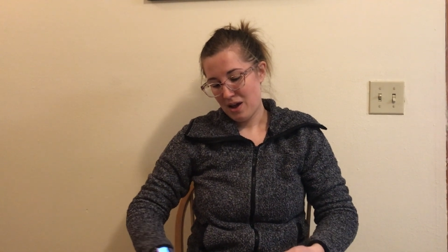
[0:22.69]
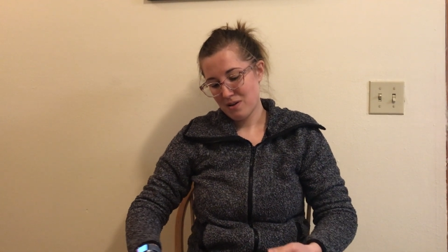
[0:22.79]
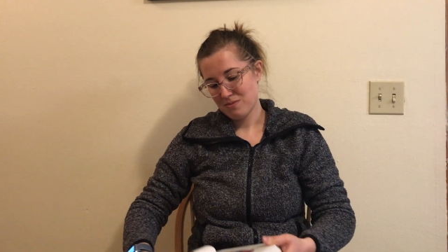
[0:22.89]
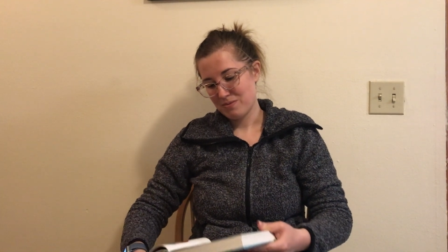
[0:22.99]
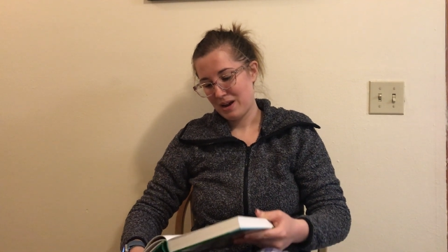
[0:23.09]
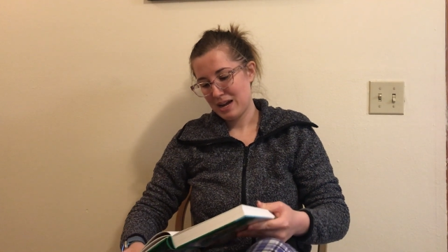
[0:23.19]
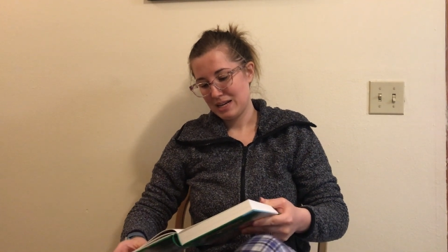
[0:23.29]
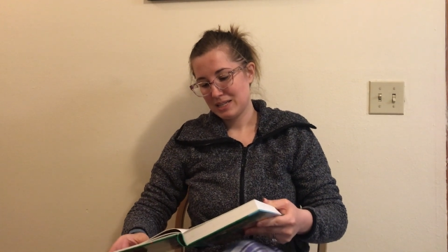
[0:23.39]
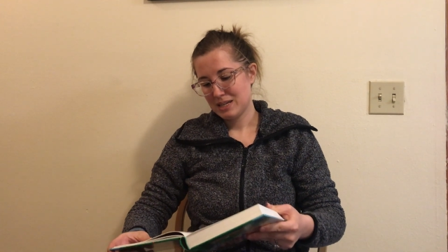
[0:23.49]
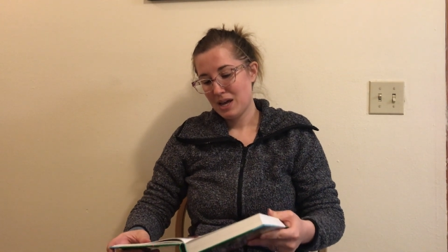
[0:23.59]
All
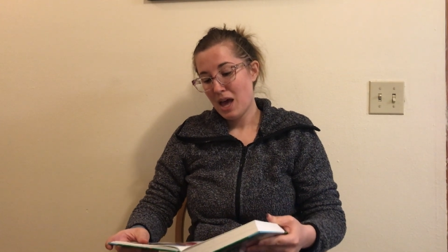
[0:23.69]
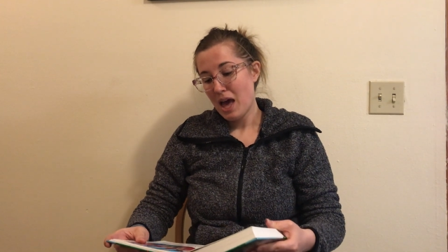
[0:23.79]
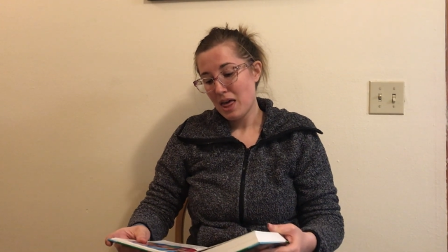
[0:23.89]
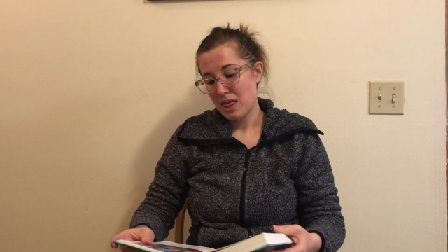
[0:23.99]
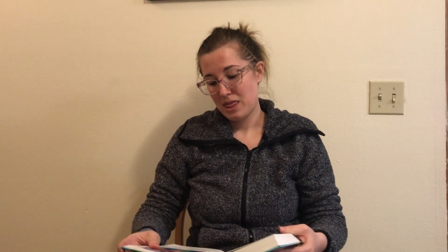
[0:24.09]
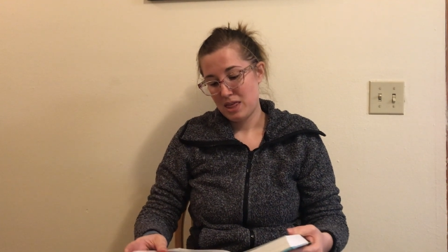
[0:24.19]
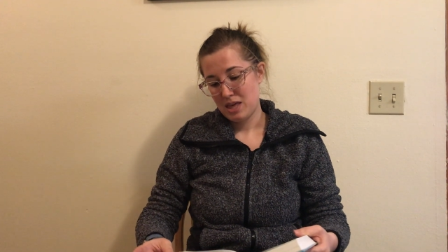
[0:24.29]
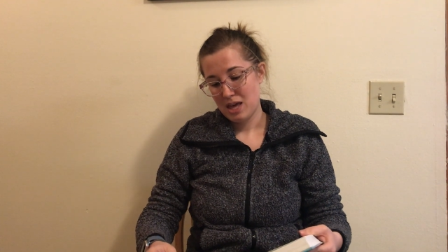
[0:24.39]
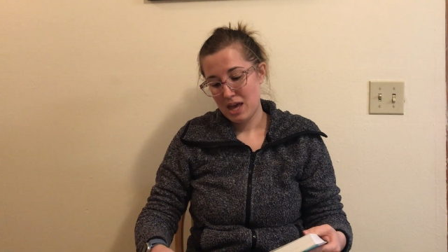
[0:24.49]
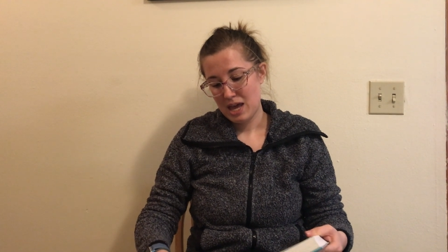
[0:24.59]
right,
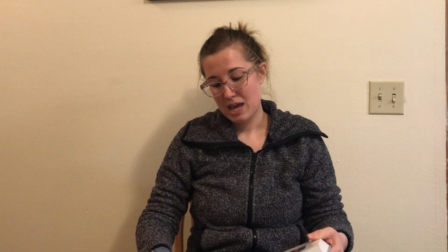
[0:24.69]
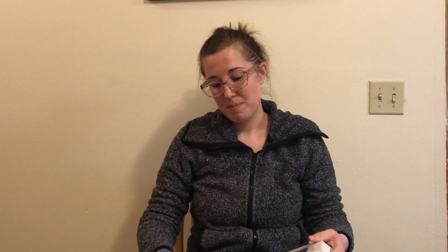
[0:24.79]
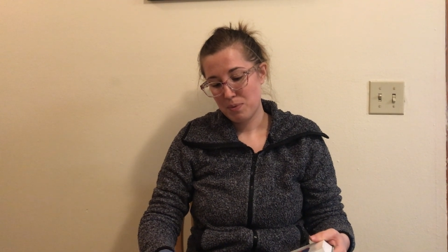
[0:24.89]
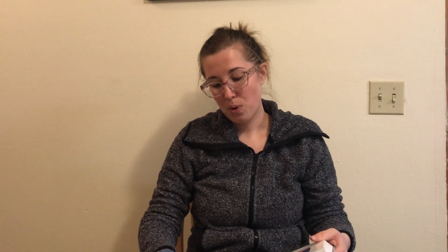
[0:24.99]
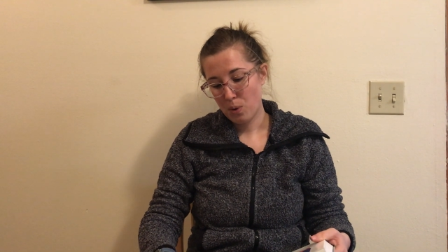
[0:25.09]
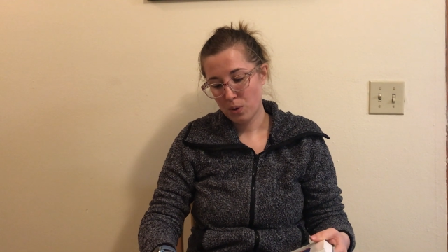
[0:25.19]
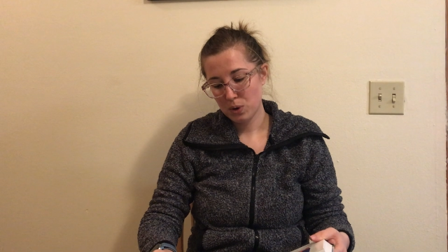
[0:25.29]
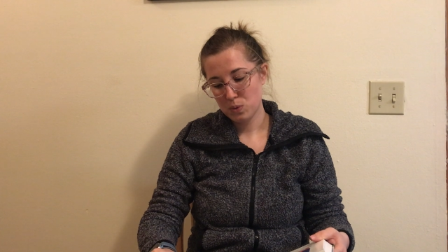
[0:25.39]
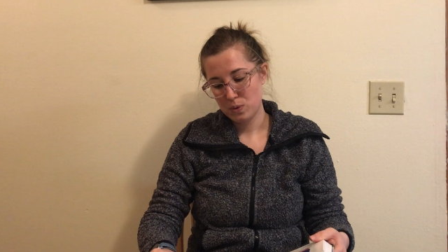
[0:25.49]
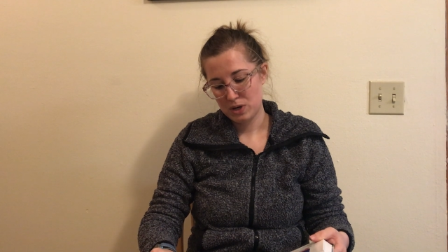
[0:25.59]
a
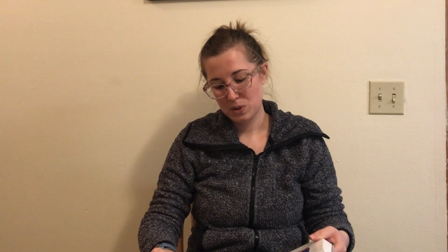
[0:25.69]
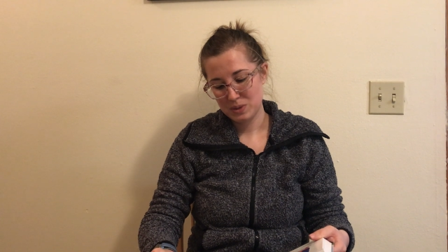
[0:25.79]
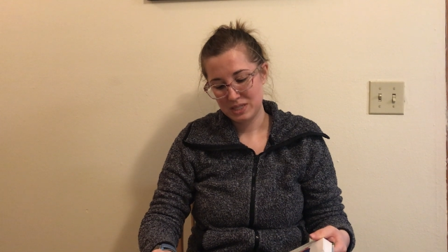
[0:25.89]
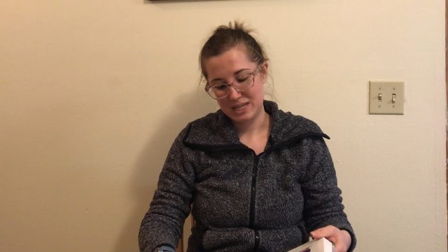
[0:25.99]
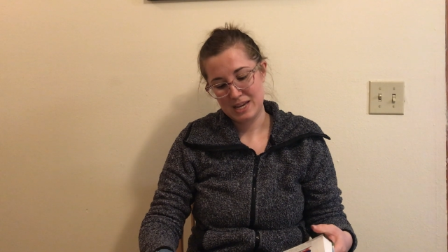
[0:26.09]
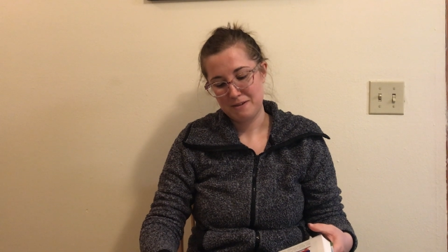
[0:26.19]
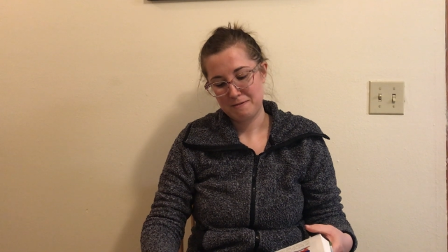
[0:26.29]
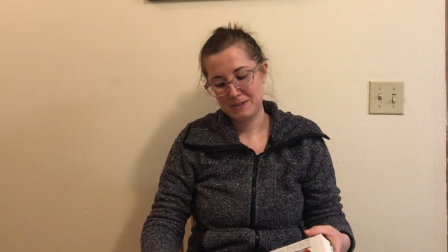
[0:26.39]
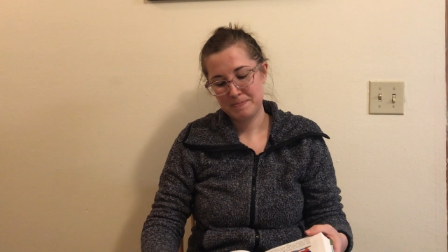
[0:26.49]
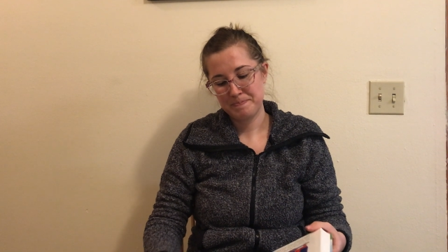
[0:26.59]
poor widow's
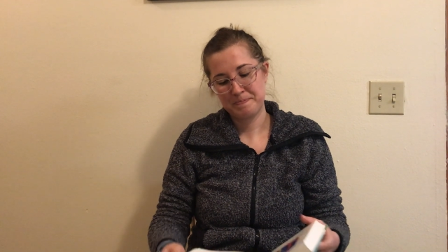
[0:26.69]
gift.